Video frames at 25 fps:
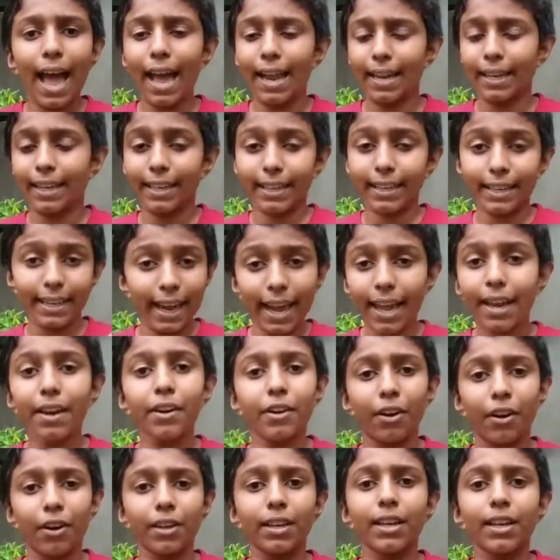ant
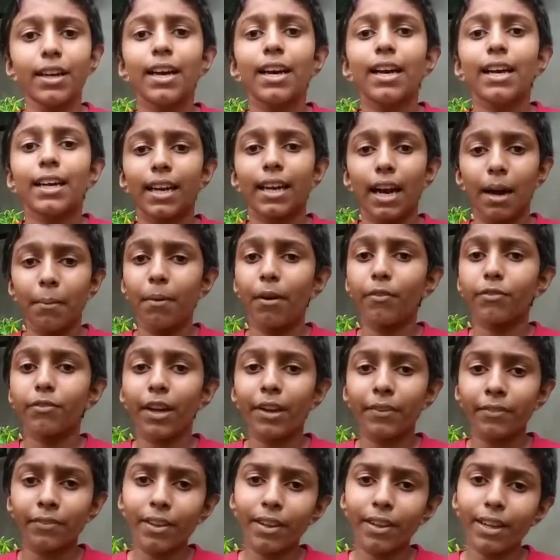cannot come up
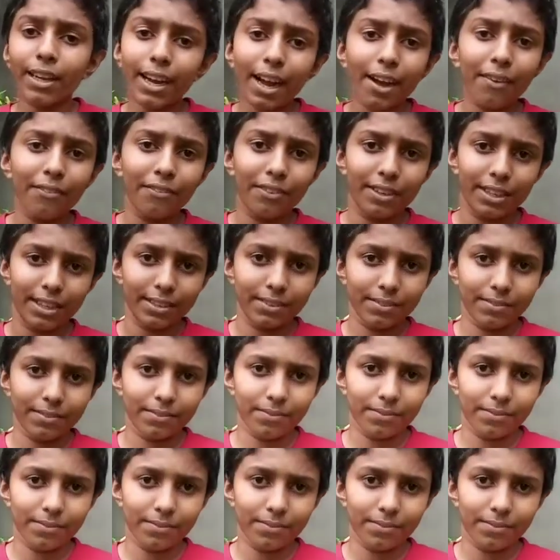the cover.